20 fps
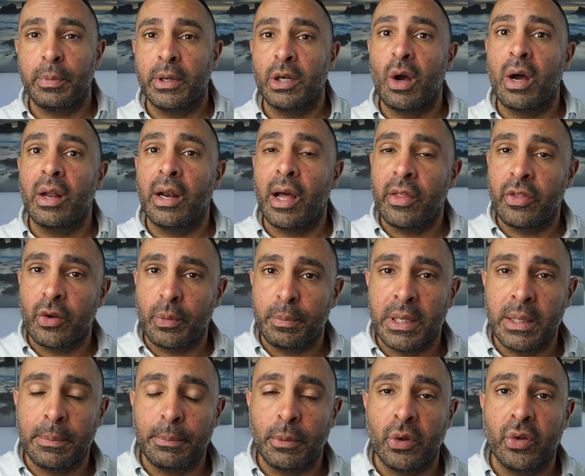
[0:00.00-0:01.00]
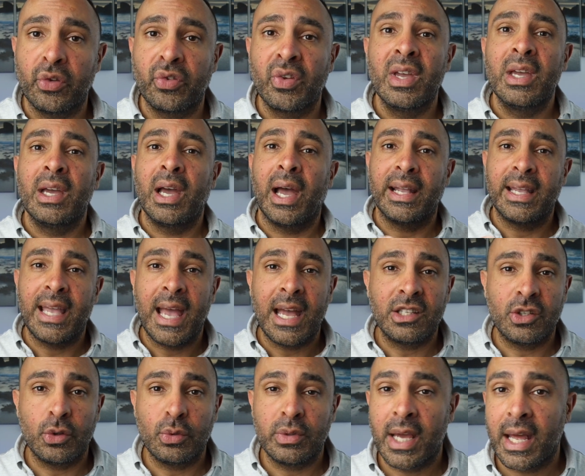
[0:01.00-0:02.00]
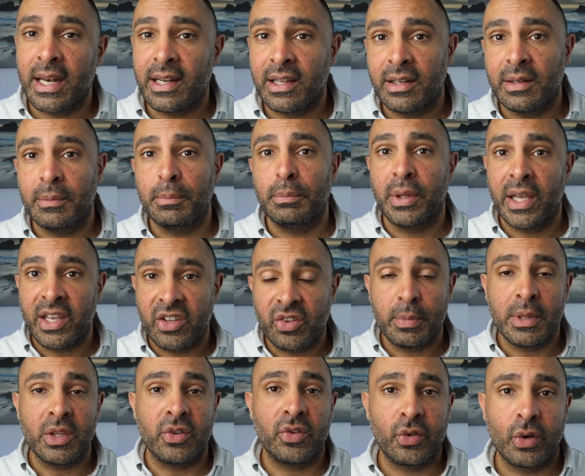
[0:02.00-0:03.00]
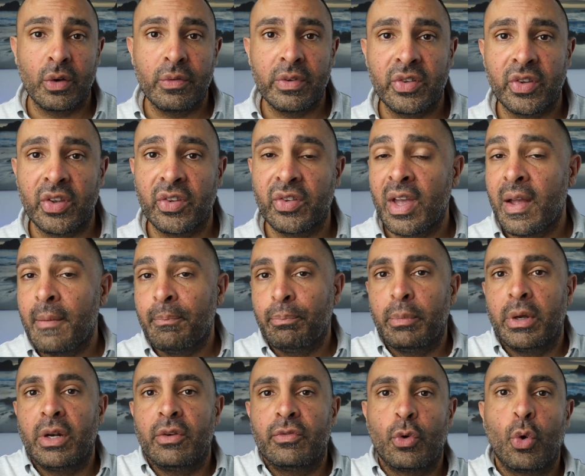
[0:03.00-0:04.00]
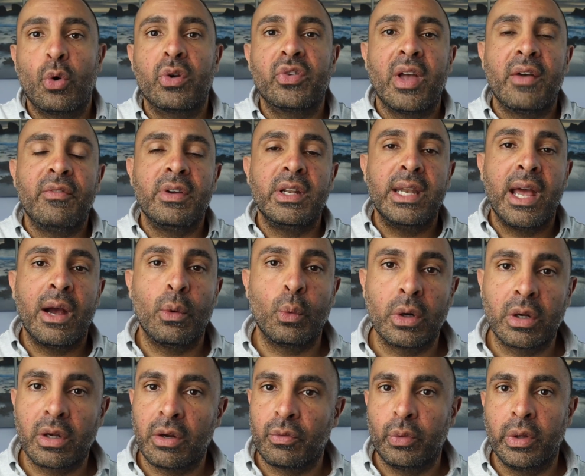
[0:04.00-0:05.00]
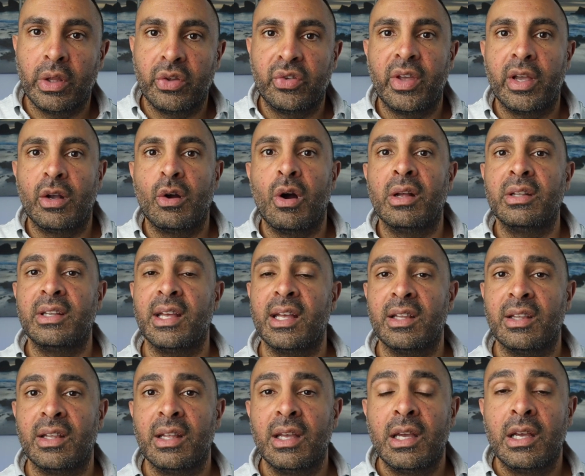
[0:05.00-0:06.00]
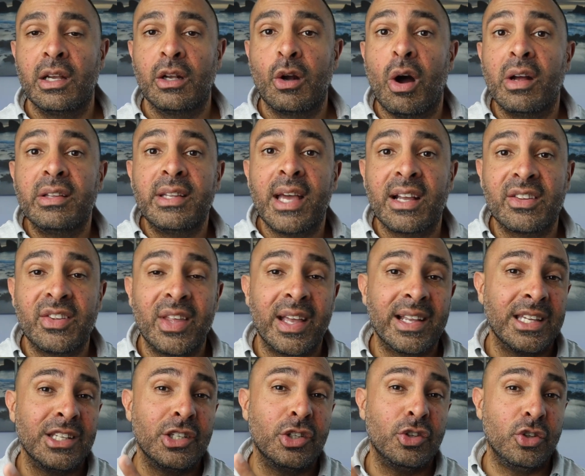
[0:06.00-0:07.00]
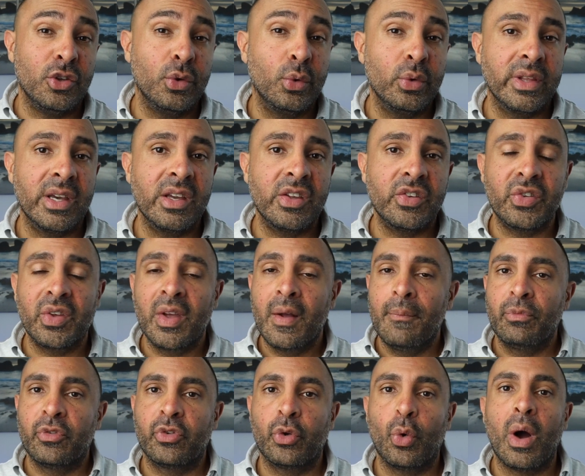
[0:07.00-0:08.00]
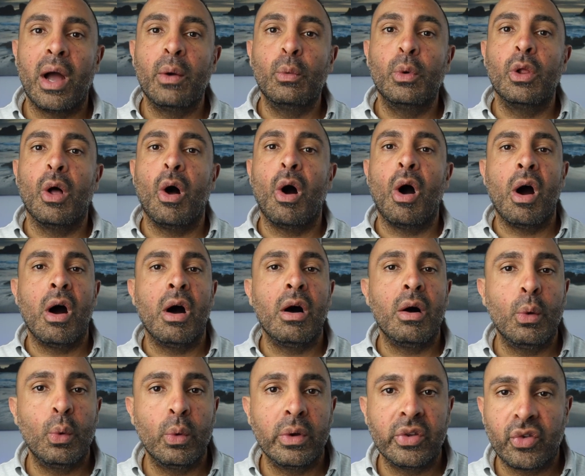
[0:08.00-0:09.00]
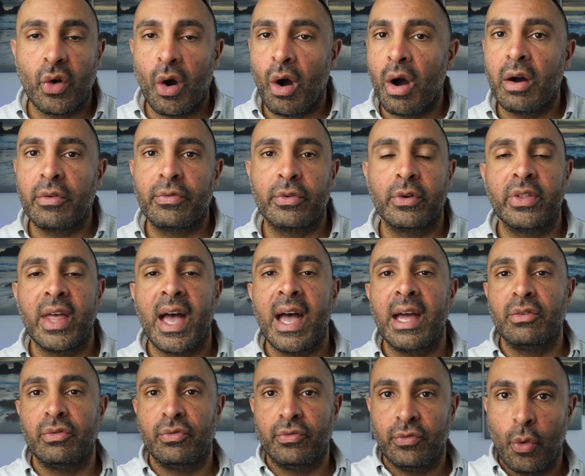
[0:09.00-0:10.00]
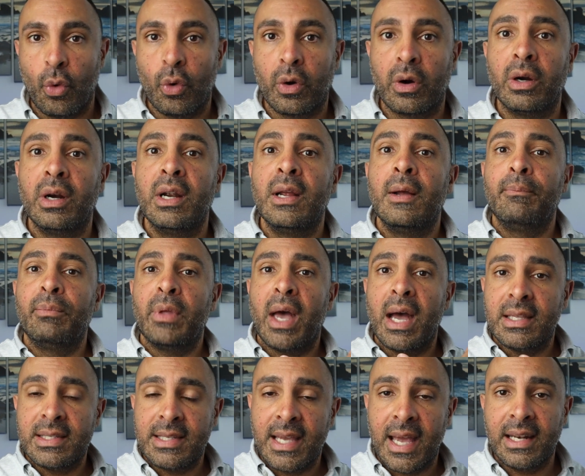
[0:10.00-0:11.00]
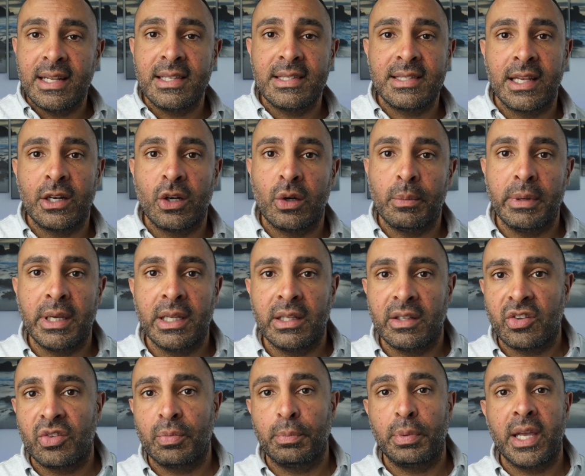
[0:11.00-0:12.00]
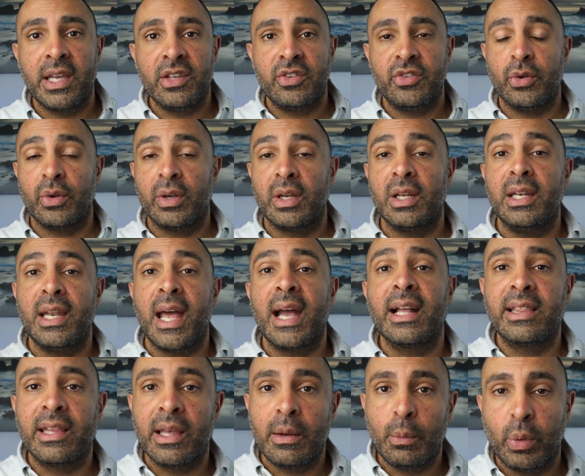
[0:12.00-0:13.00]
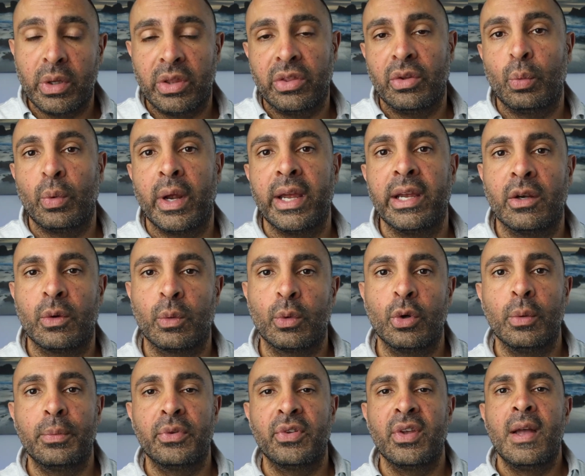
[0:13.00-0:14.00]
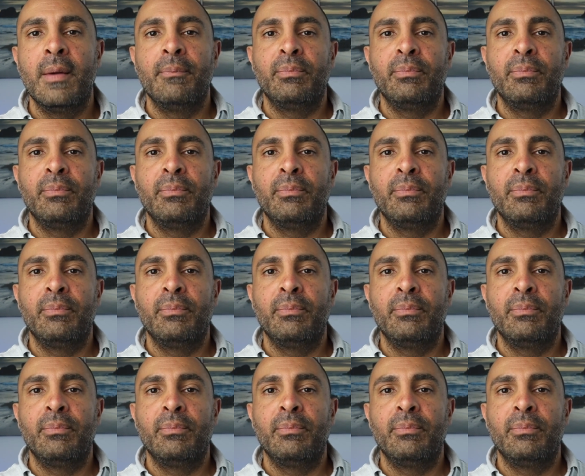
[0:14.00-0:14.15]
but not other people's. I can't do tenant placement services, but of course I have a network of real estate contacts that can do this. So I will always offer that for tenants that are being displaced, to connect them with the right groups,